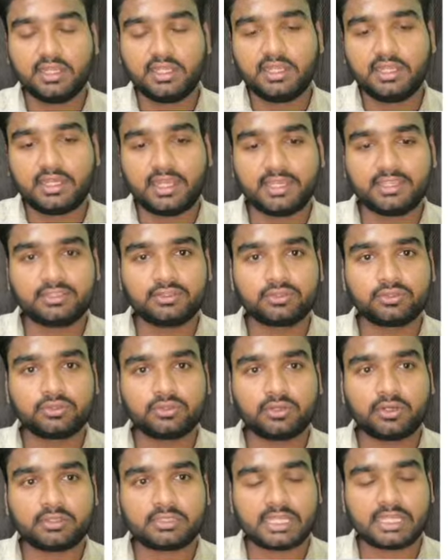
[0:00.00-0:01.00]
Like you do
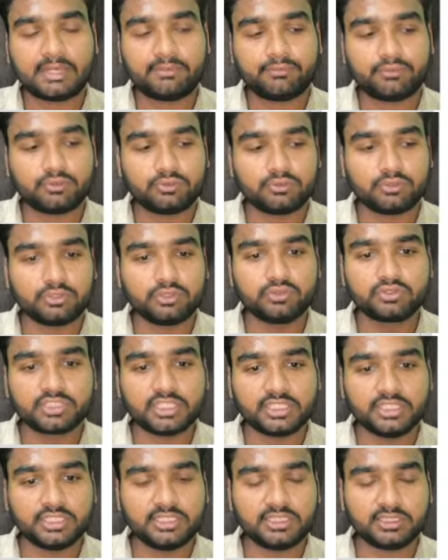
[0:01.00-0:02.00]
not have to use
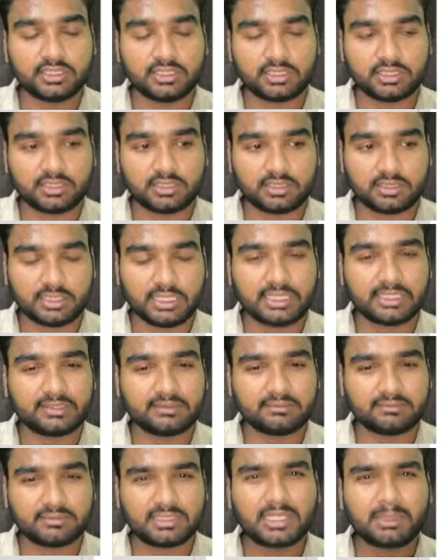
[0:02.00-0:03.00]
any like
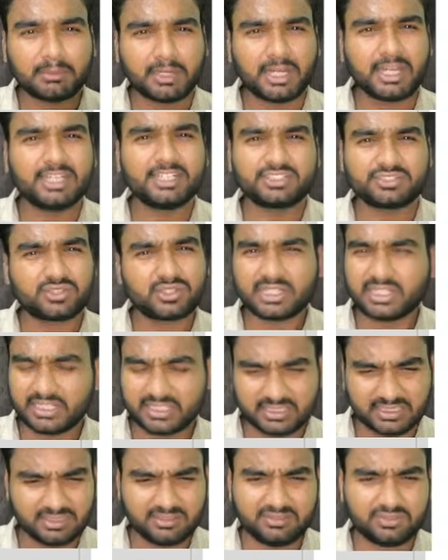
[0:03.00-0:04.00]
commands or
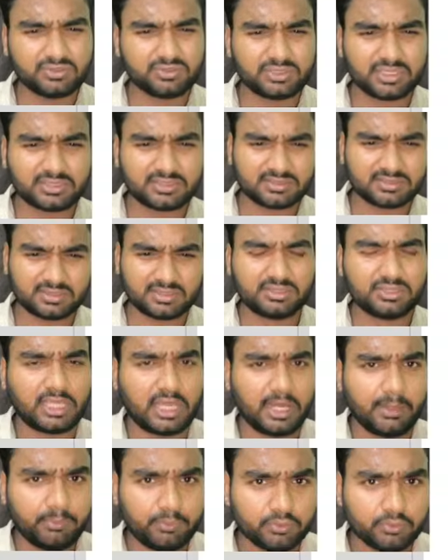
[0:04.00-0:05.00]
anything. You just
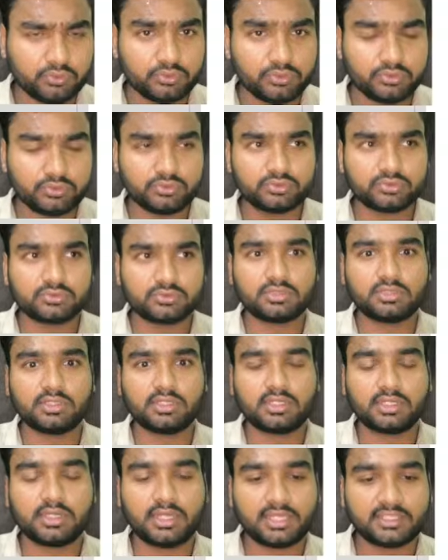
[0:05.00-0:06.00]
have to use
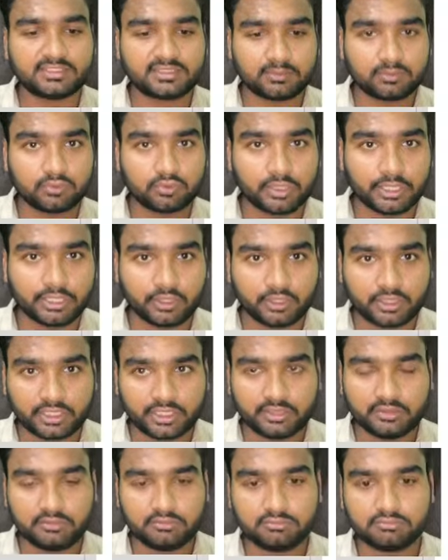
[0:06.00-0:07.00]
like some Google
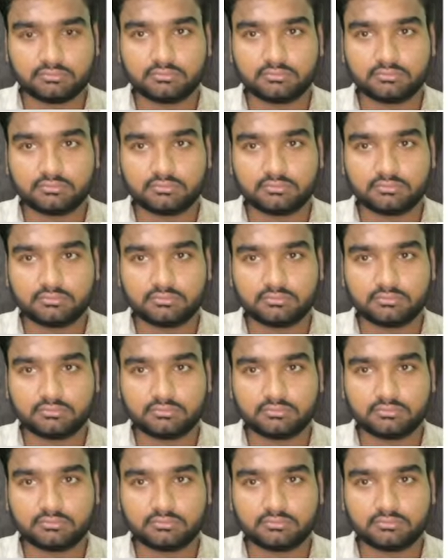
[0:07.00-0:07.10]
docking,